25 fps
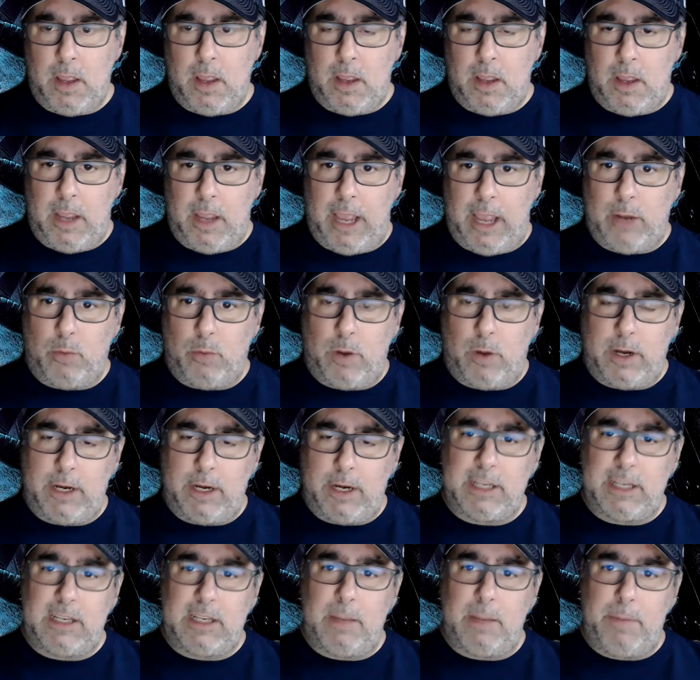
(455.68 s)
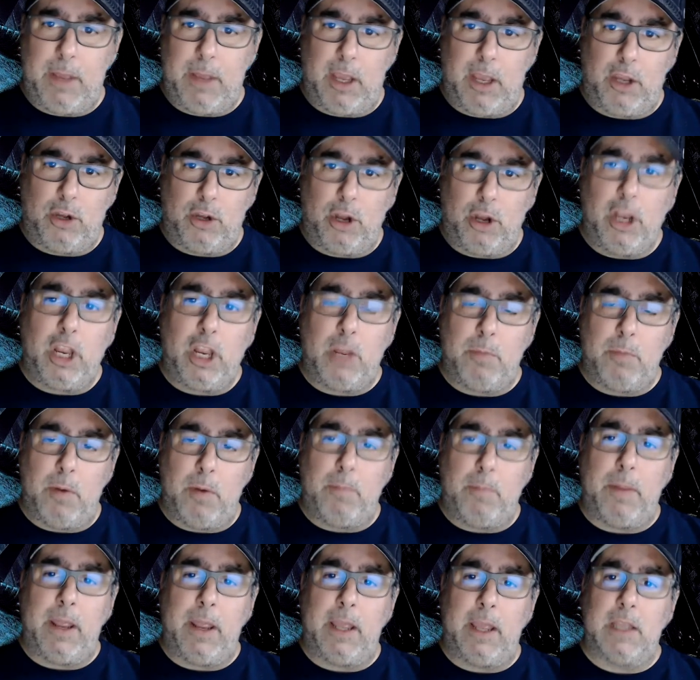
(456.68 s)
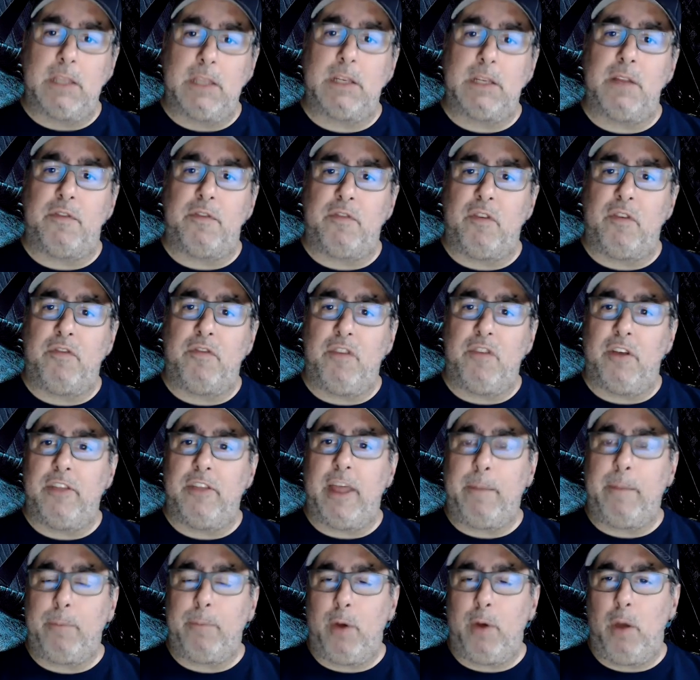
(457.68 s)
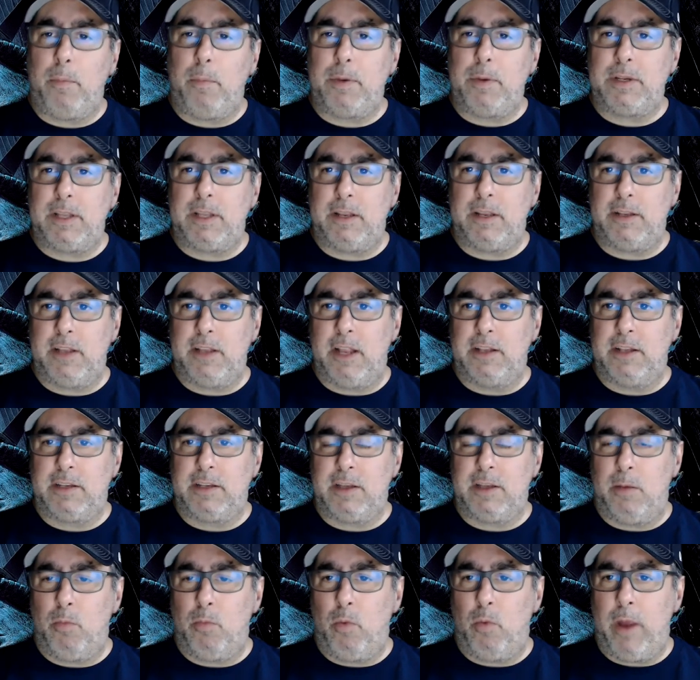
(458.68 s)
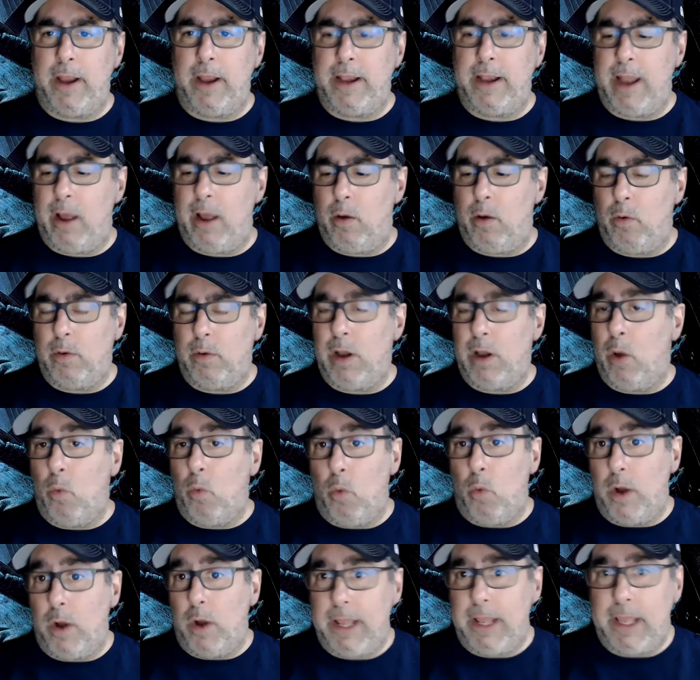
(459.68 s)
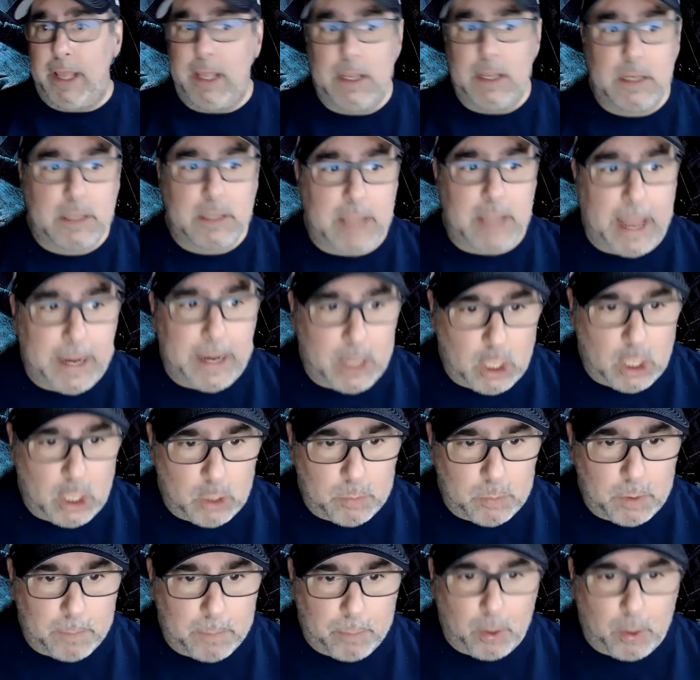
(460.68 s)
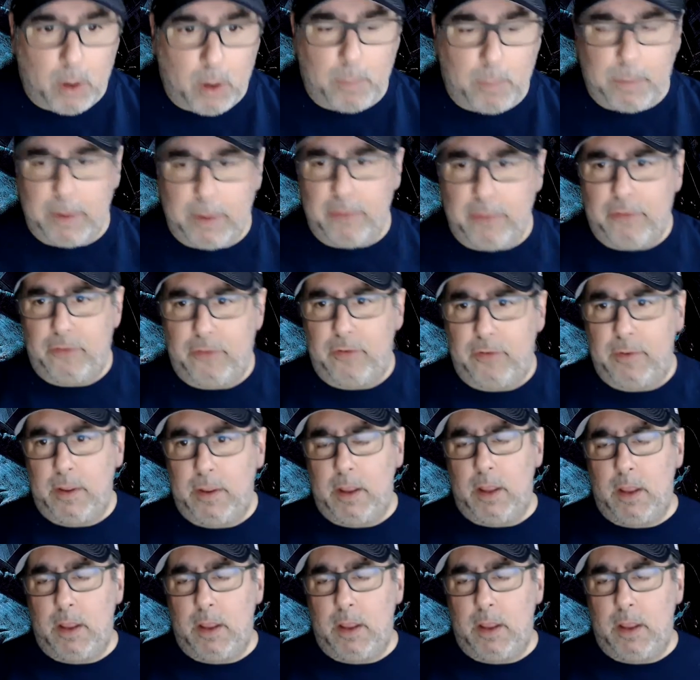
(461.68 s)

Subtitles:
And what it is to be a good human being is to fulfill that purpose in some way. Now, what is that human purpose?